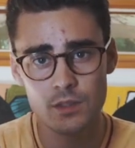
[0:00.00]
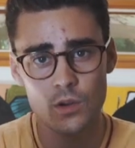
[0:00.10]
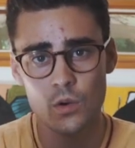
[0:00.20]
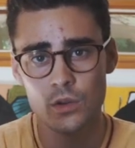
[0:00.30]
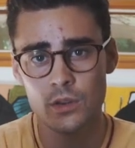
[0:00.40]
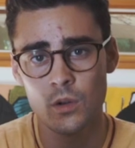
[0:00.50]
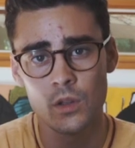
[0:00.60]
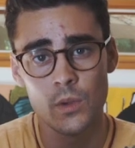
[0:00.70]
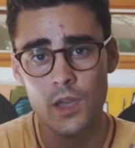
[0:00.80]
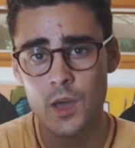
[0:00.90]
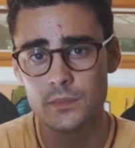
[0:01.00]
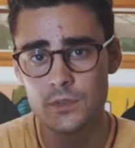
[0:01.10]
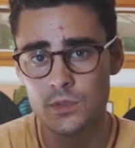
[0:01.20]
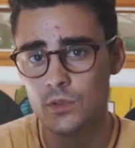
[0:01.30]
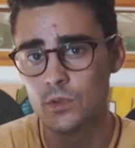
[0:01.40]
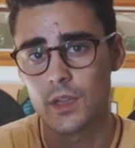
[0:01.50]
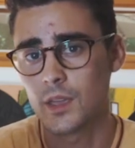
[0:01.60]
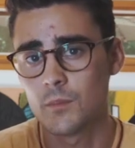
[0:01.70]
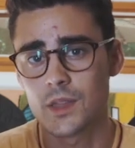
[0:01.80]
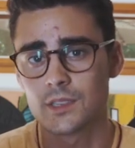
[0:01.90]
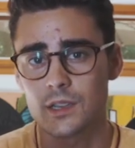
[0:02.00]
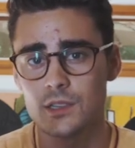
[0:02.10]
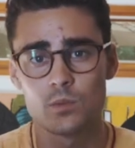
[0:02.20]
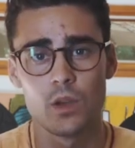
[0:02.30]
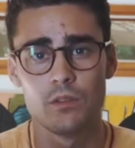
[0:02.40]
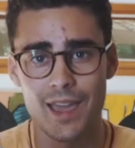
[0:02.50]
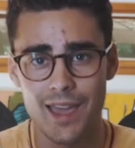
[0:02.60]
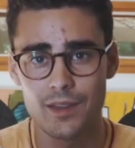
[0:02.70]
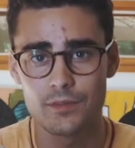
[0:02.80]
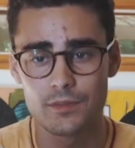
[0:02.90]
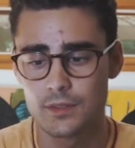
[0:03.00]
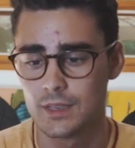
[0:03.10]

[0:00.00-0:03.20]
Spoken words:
and the quarter can go all the way up to a men's size 12.5.